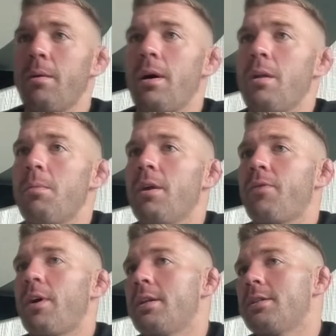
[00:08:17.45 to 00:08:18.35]
I don't
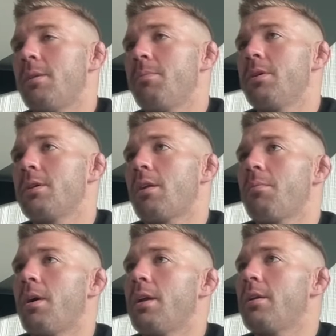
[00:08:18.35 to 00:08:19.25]
mind fighting December's. I
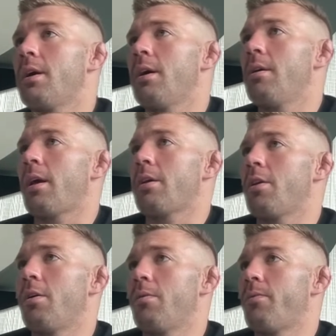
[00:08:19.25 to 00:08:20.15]
don't mind
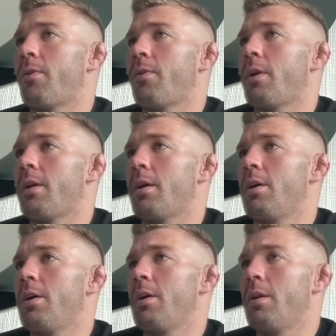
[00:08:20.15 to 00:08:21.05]
fighting
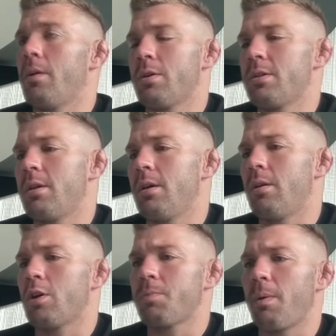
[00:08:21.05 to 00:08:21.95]
earlier because the
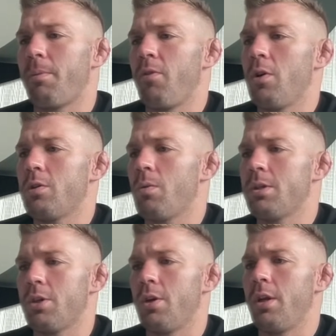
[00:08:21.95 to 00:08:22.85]
last pay-per-view is
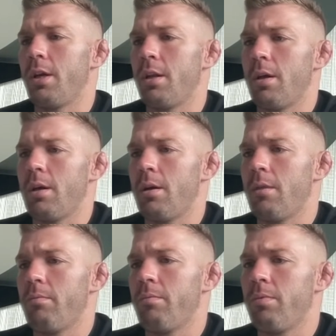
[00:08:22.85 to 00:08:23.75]
always early in
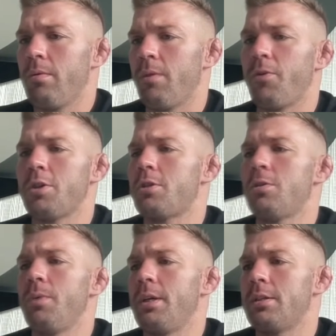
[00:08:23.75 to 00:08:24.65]
the
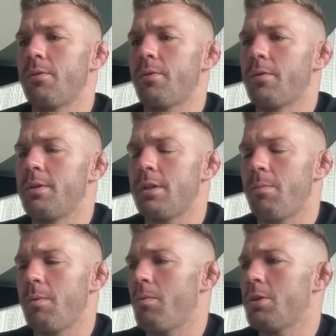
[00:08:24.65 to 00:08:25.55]
first 2 weeks of
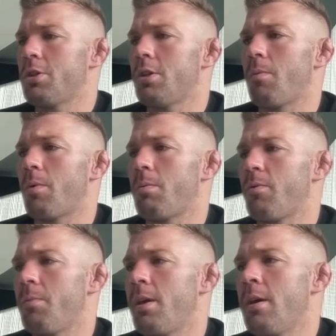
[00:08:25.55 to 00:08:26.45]
December, which is no
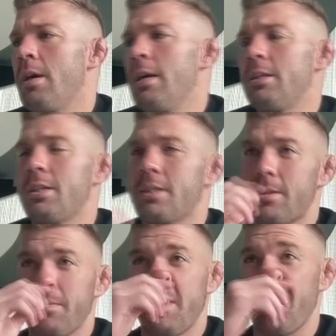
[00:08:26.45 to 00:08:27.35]
problem for me.
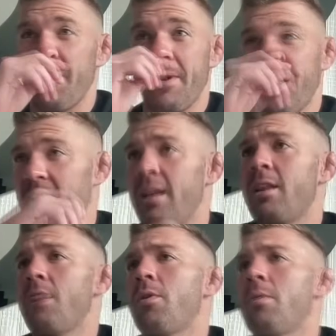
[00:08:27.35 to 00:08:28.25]
Just maybe like
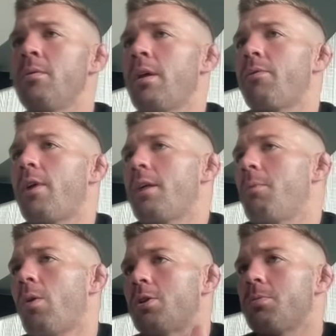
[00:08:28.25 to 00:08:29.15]
anything from like
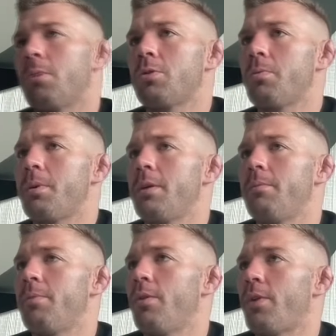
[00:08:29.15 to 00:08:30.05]
fighting March. March will
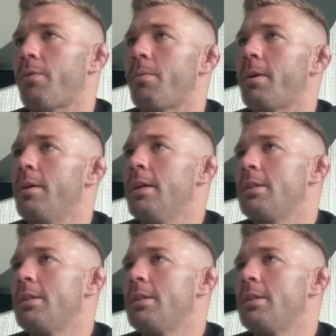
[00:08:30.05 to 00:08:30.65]
be perfect for it.